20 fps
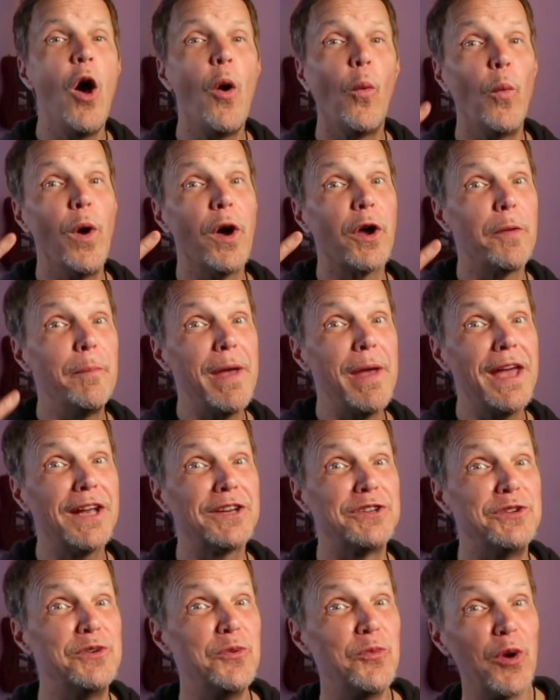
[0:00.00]
Welcome back
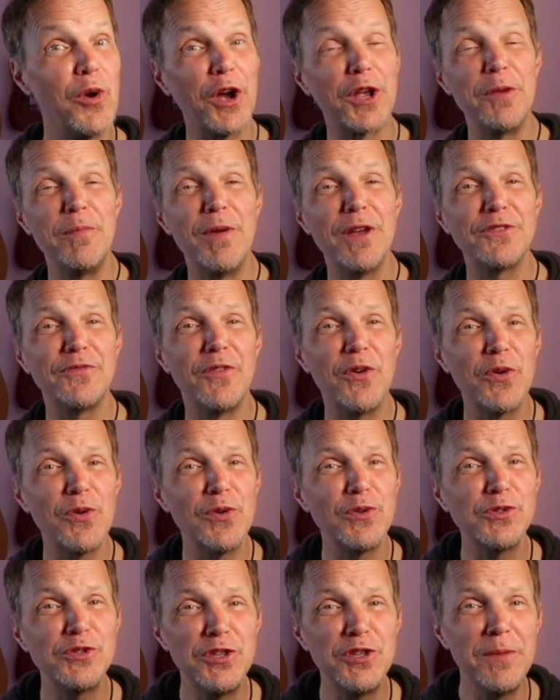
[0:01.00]
to Rock Your Best
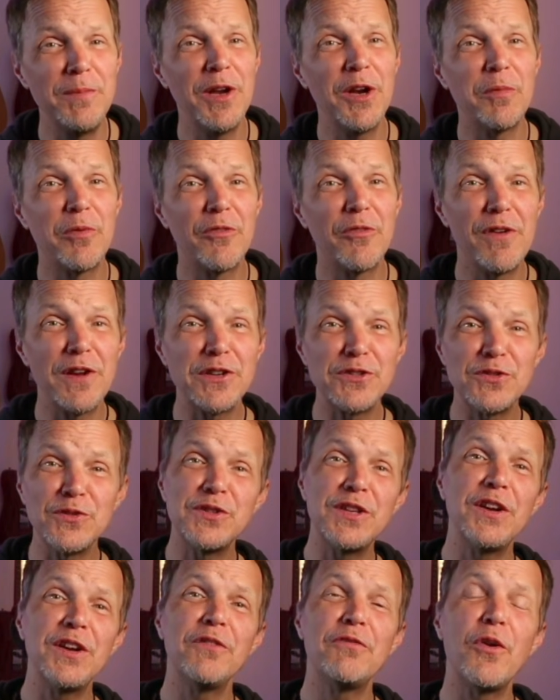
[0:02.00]
Vocals. Jim here, professional
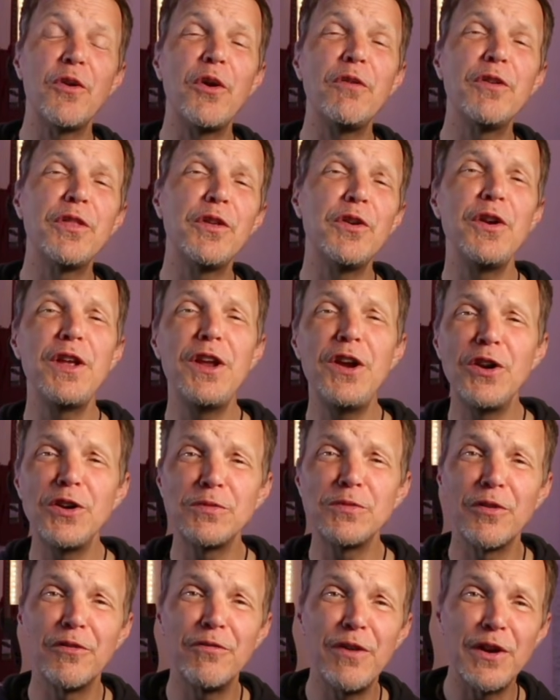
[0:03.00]
singer for over 30 years,
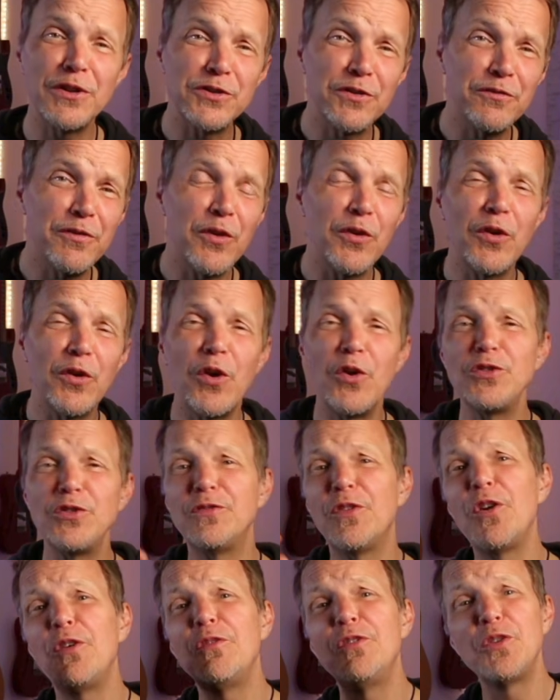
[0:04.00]
professional vocal coach
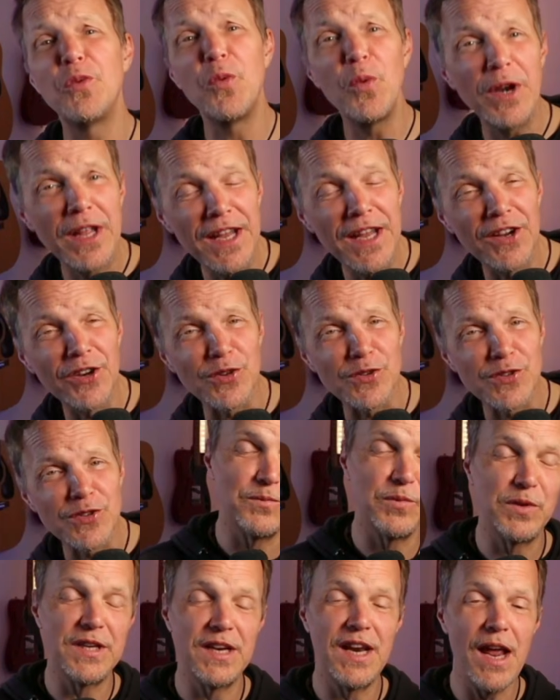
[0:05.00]
for over 20 years.
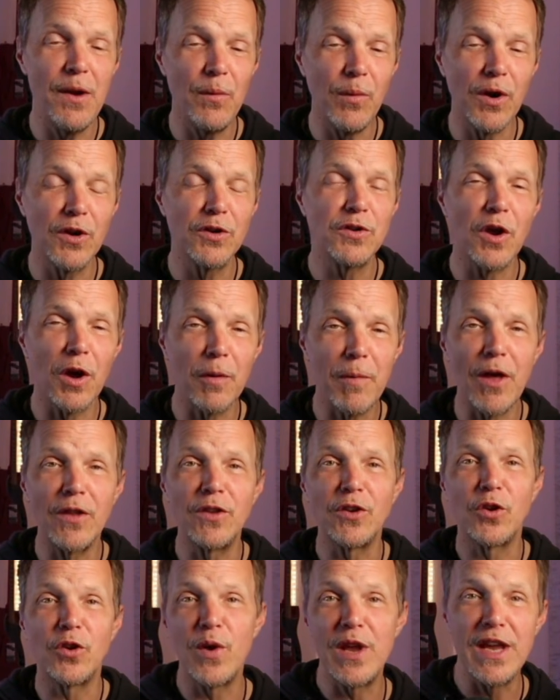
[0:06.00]
Today we're going to talk about the
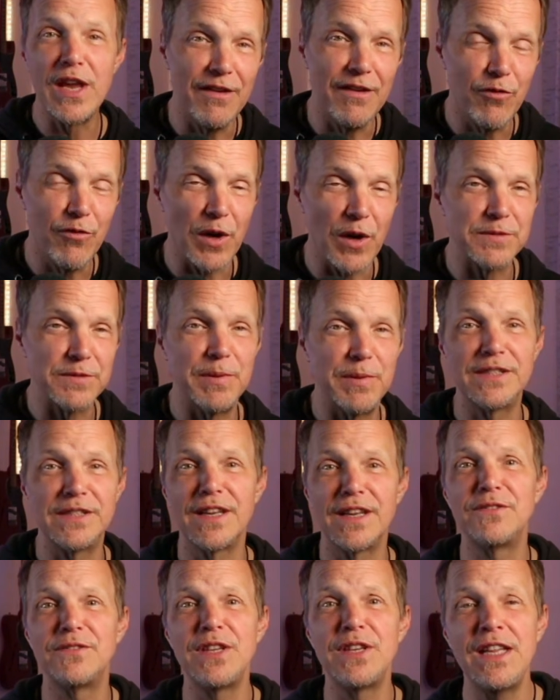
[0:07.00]
creaky voice because
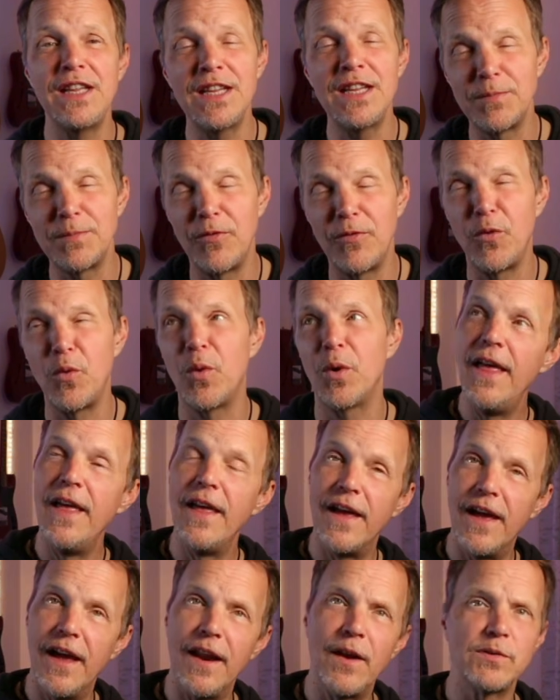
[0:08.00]
I've seen this before
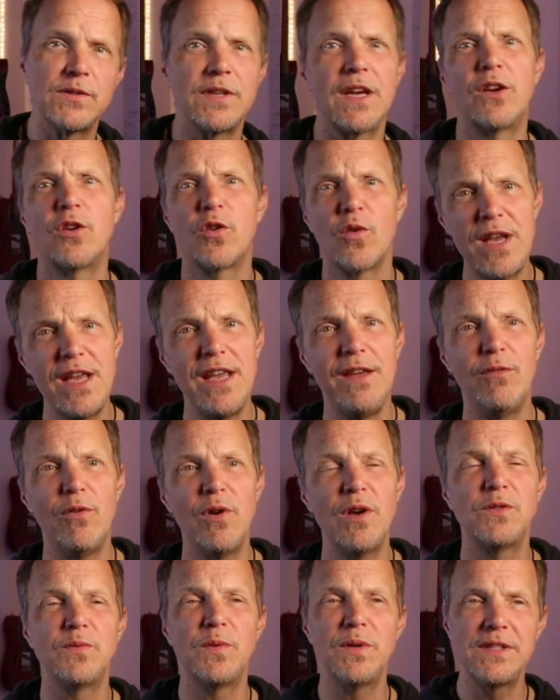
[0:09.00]
and I was like, creaky
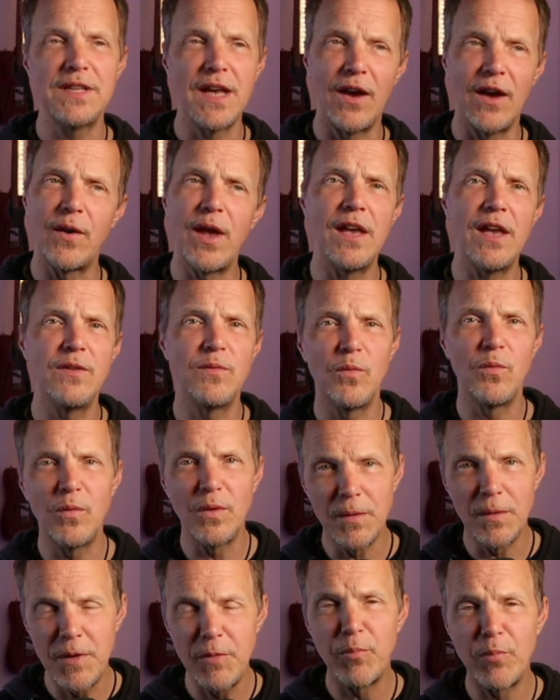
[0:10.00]
voice, what is that? Okay, well,
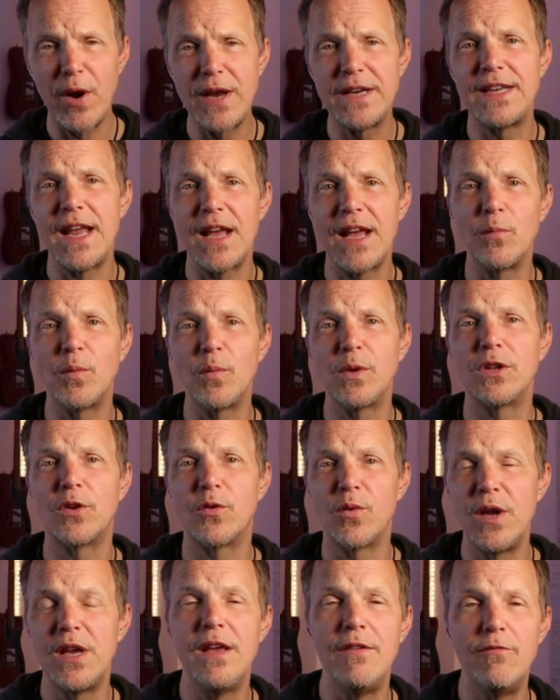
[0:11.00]
let me break down what the
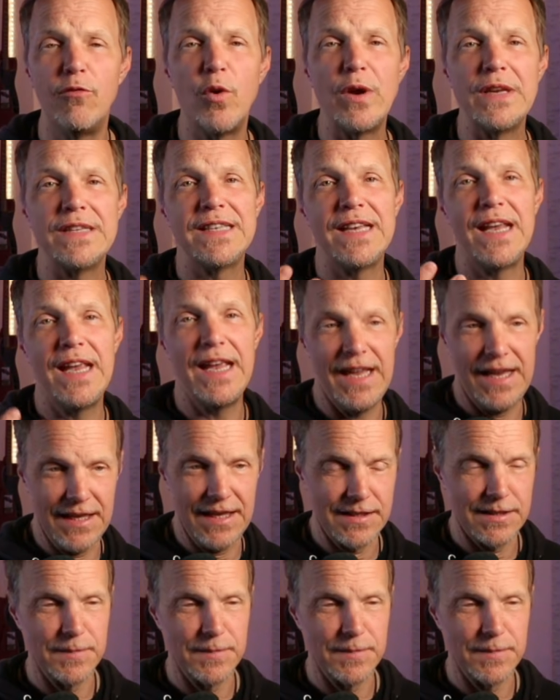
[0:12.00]
creaky voice is,